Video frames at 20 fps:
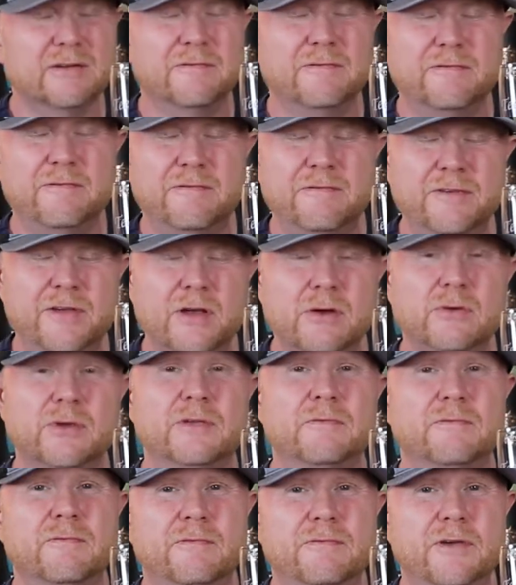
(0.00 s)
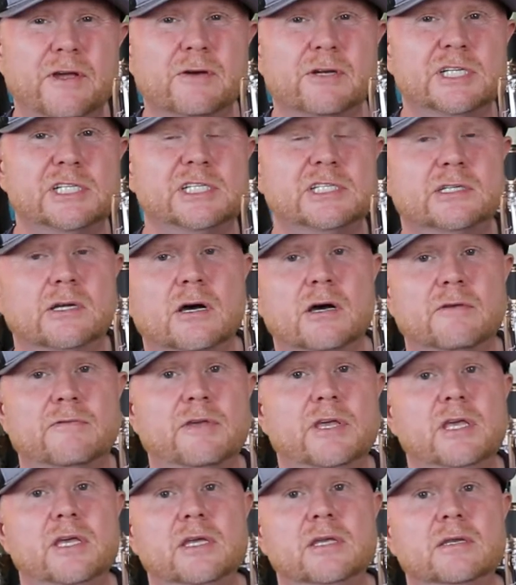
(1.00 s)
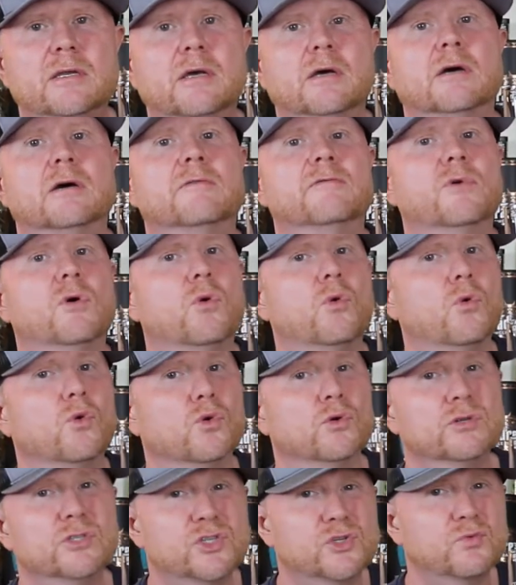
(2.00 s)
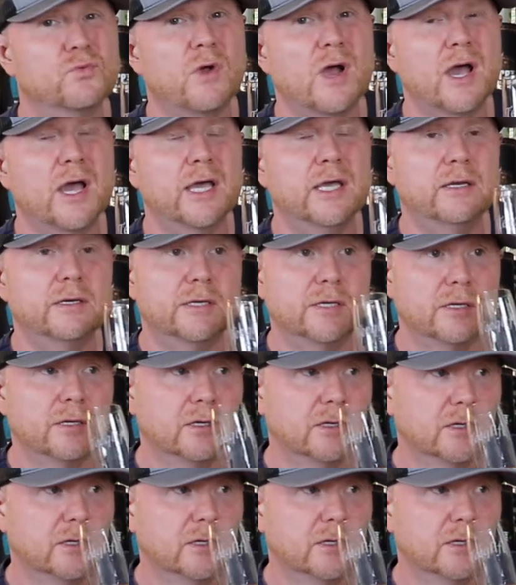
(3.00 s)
very, very soft hint of orange rind.